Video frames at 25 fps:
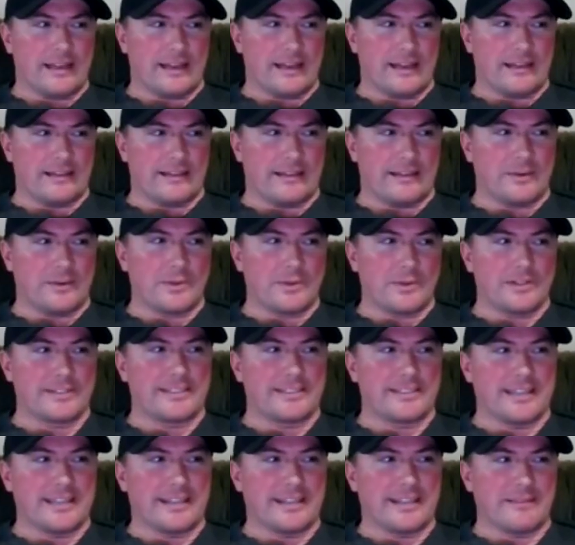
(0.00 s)
Uh, I will
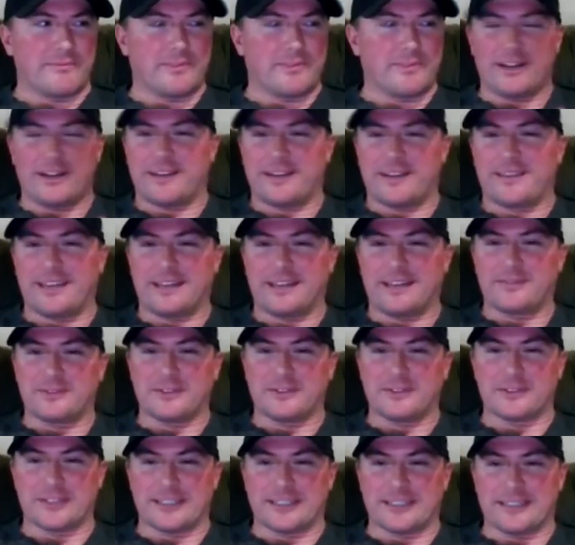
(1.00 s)
say that I'm very
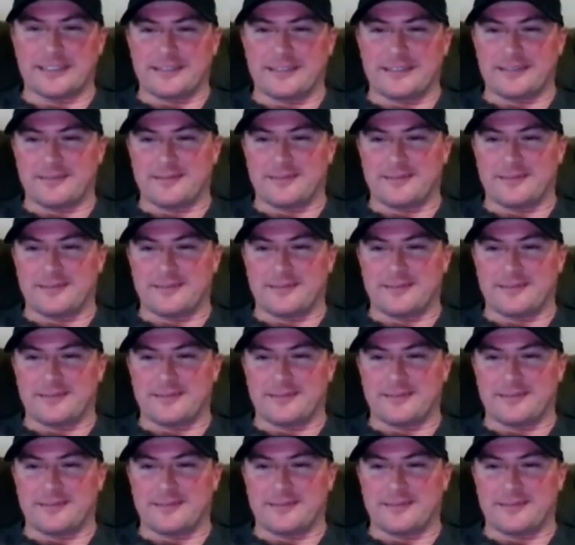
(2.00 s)
thankful that